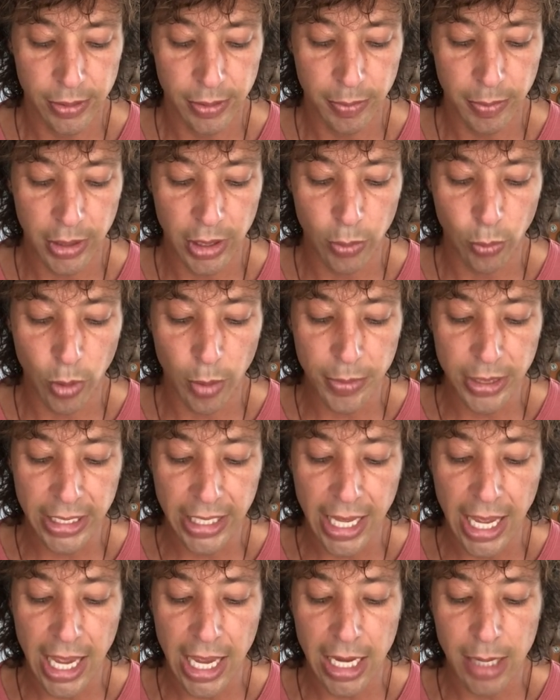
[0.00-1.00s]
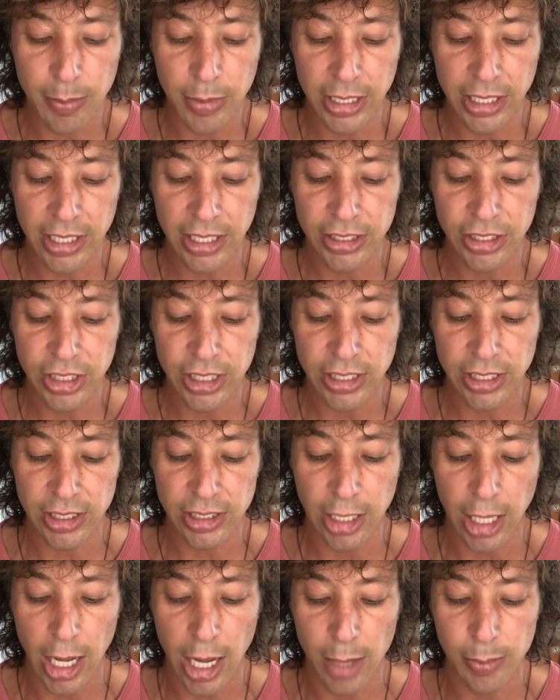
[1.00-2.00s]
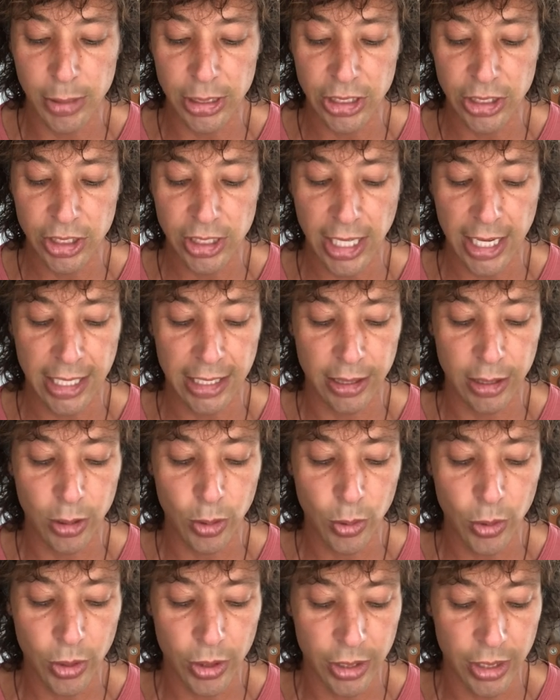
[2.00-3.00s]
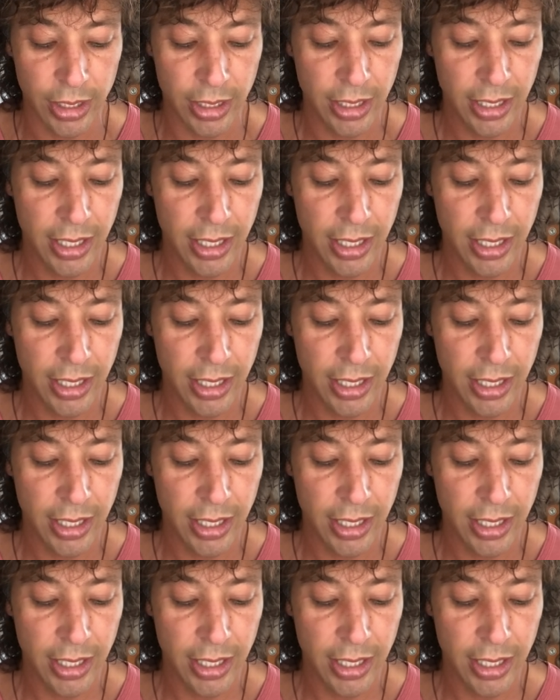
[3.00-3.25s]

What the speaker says: But the woman came and did Jesus homage, saying, 'Lord,